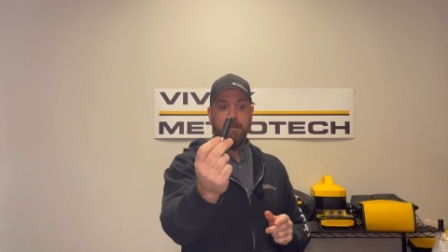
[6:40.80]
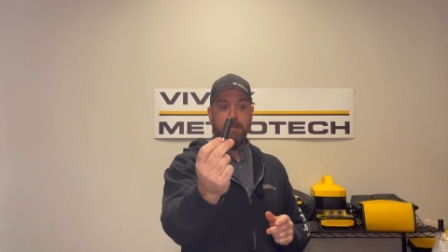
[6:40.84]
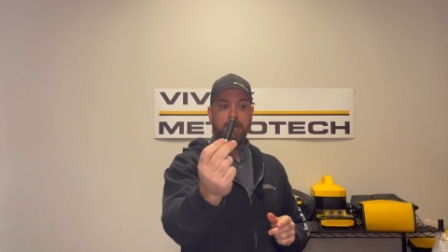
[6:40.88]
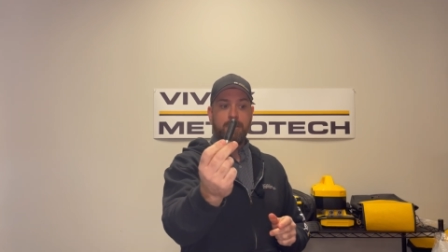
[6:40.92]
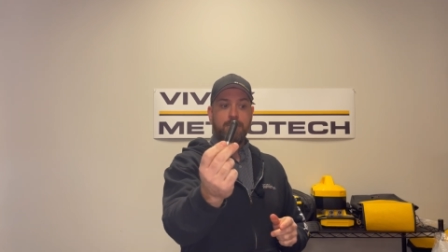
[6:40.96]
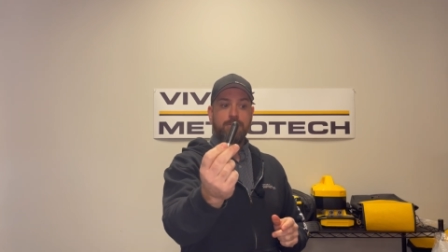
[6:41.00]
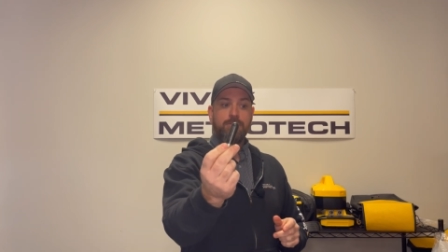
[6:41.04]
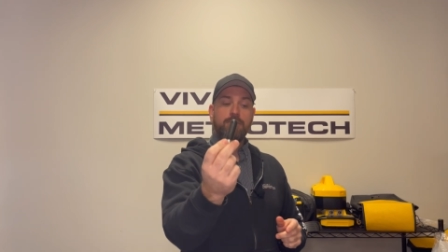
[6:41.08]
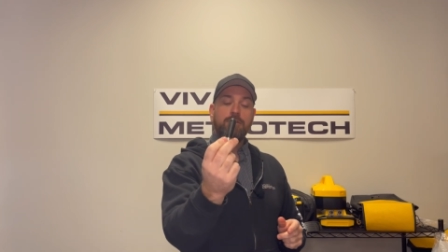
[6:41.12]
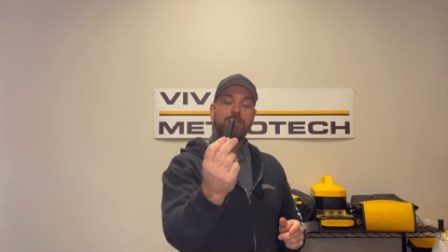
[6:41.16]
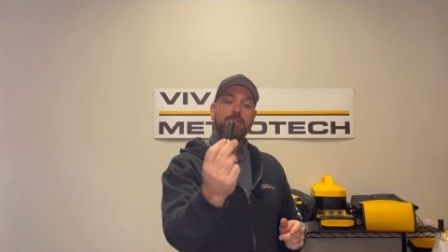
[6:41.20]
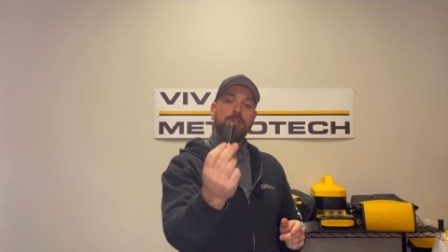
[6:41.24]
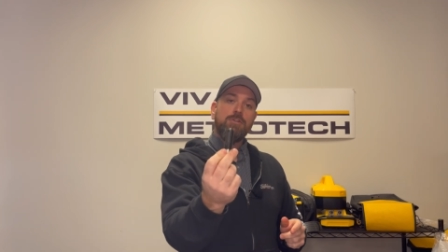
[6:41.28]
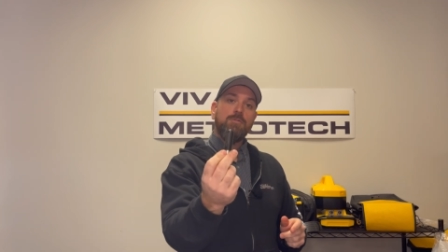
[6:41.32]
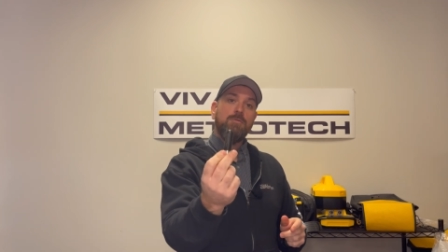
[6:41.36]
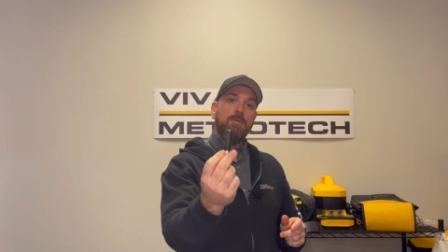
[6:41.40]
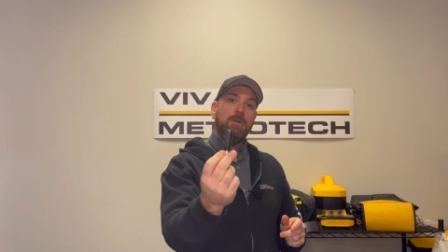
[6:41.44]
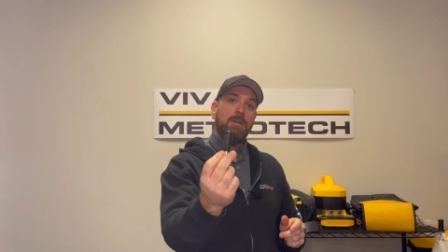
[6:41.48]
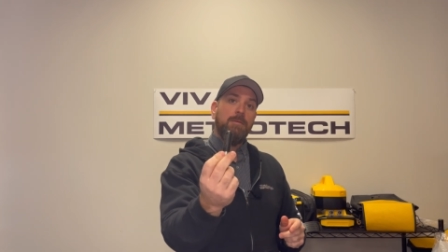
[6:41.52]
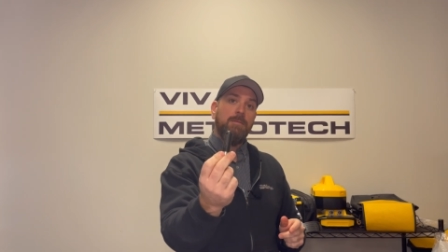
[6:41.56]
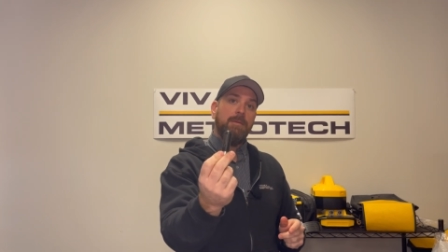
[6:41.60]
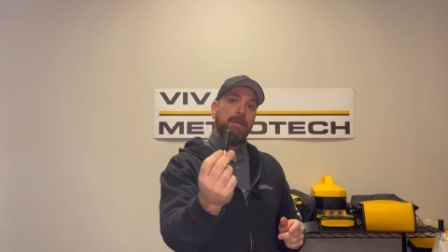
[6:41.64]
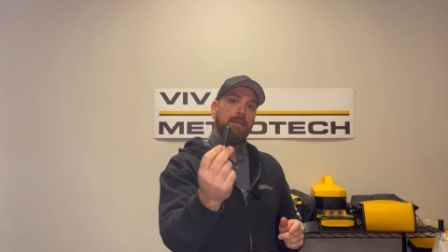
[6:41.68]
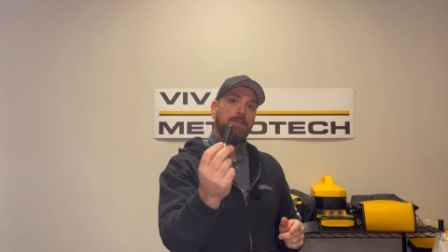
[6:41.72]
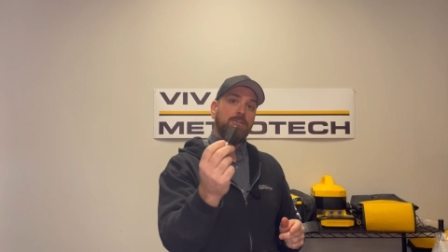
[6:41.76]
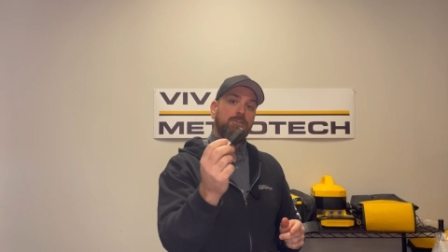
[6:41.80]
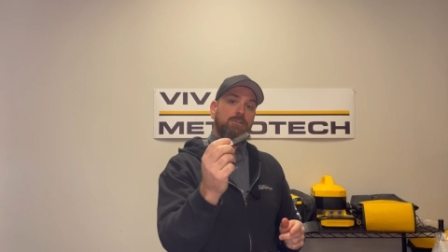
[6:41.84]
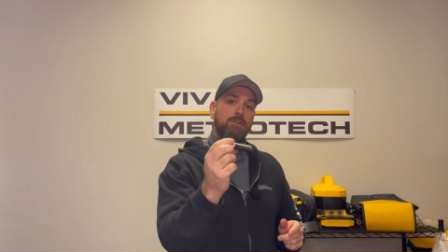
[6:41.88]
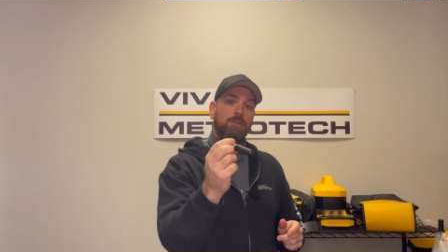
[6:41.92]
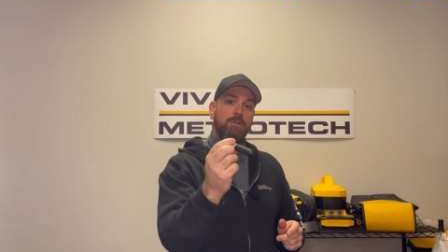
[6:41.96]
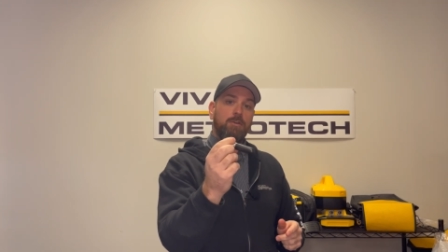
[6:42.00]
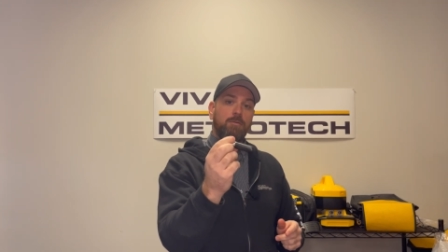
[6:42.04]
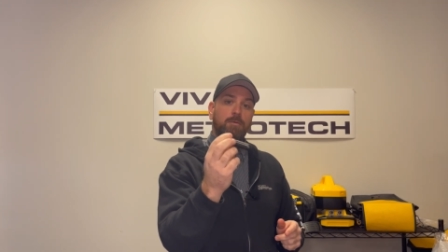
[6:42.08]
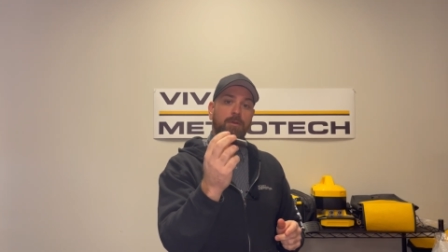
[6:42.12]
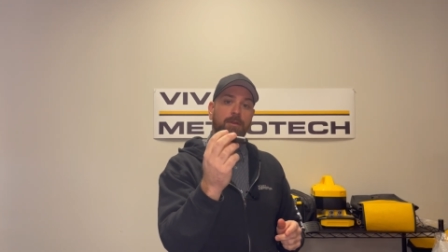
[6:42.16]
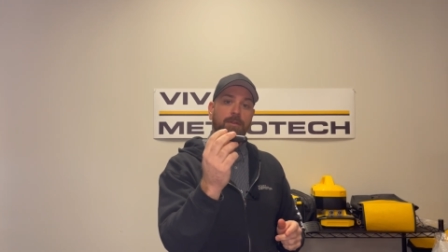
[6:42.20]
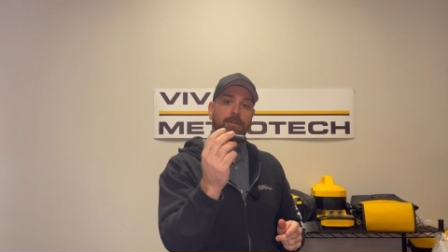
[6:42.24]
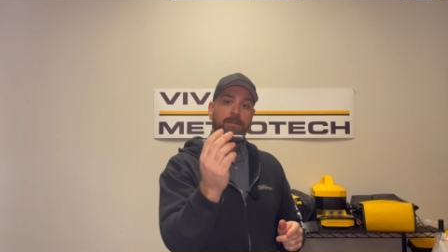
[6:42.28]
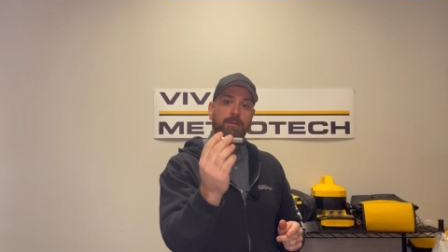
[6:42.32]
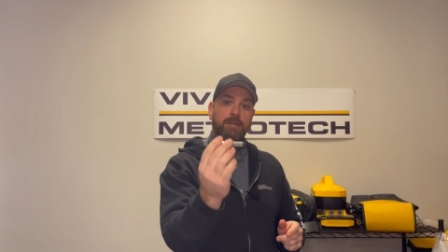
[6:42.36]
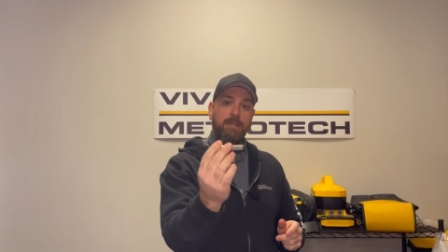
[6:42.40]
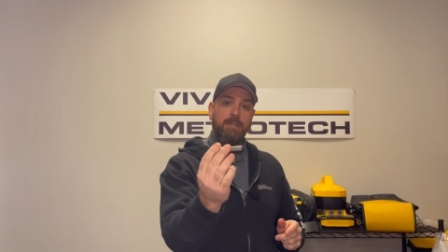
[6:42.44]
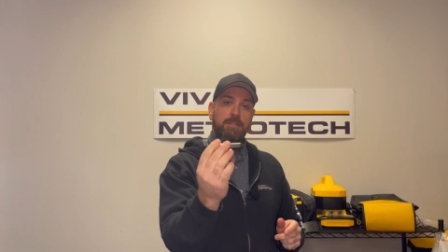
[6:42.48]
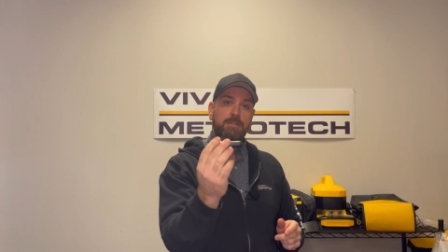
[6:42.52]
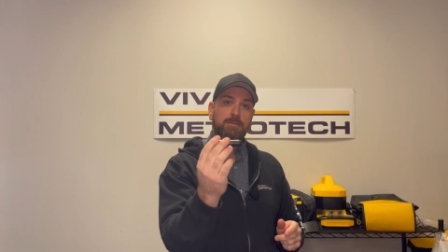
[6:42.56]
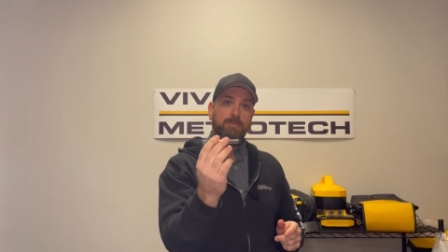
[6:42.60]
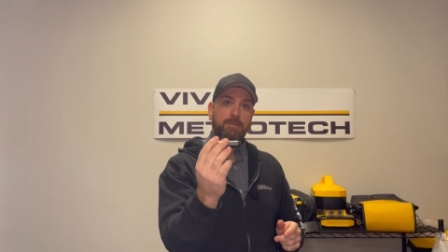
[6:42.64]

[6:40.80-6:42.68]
So you just want to make sure with these